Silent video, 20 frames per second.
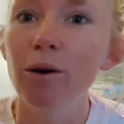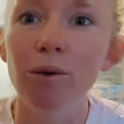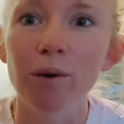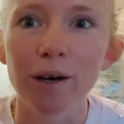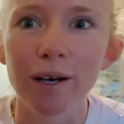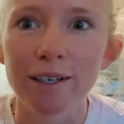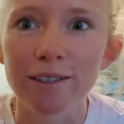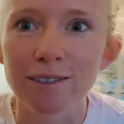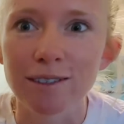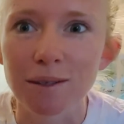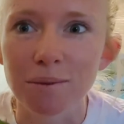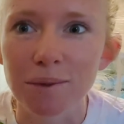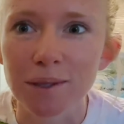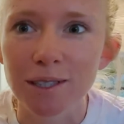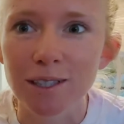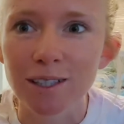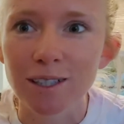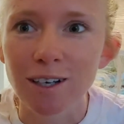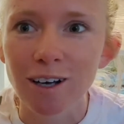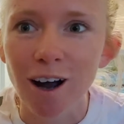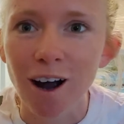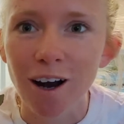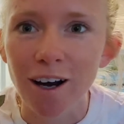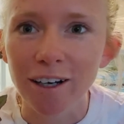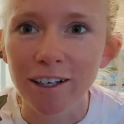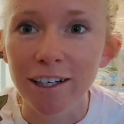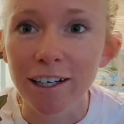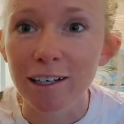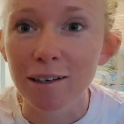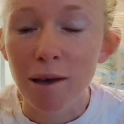or in someone's
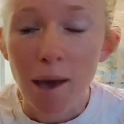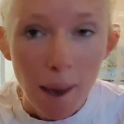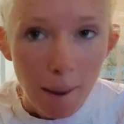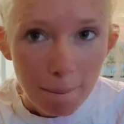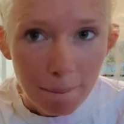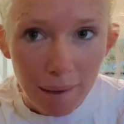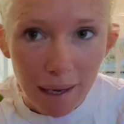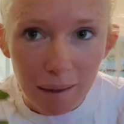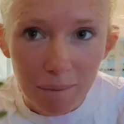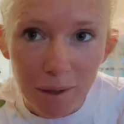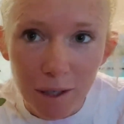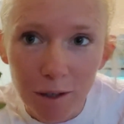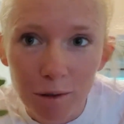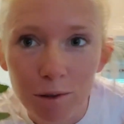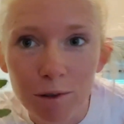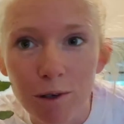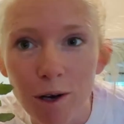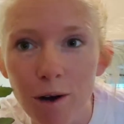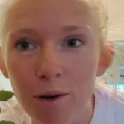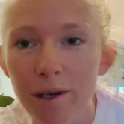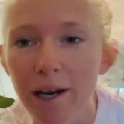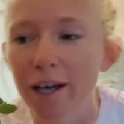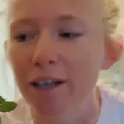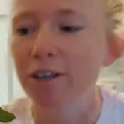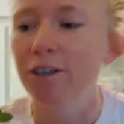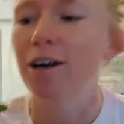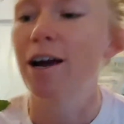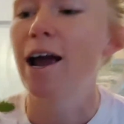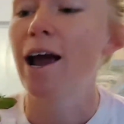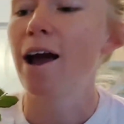garden. Maybe you grow it at your